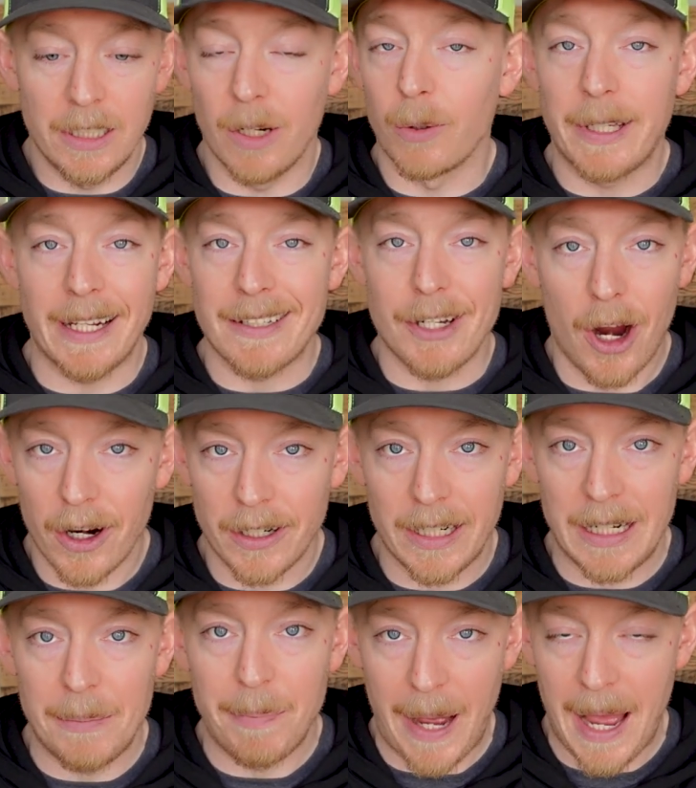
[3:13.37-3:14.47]
you know, get
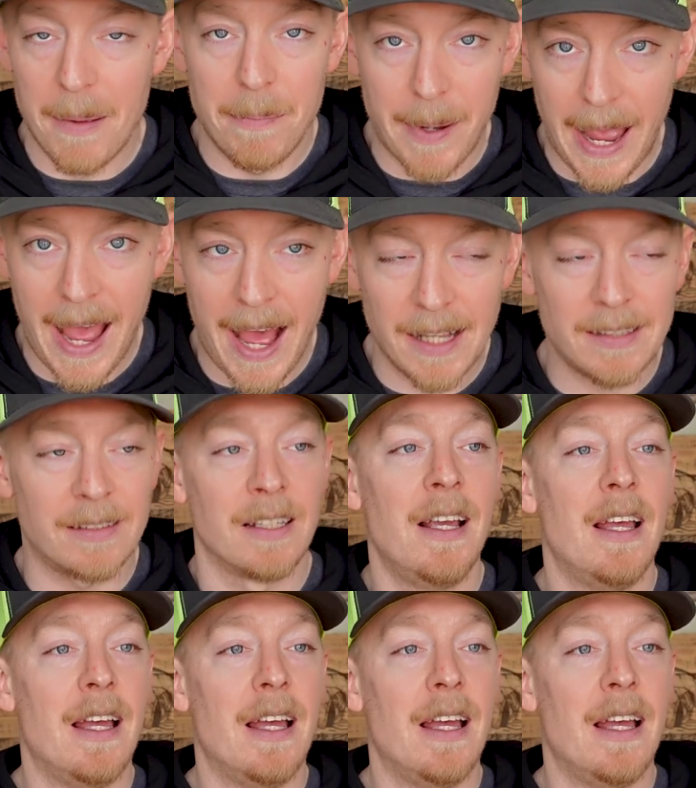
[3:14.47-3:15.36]
targeted by bass,